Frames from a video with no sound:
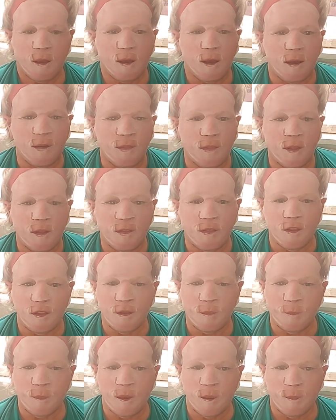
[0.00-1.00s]
I think
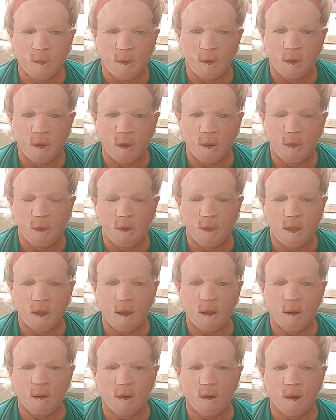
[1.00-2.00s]
these people know who
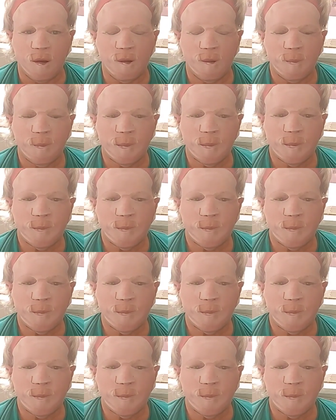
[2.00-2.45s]
they are.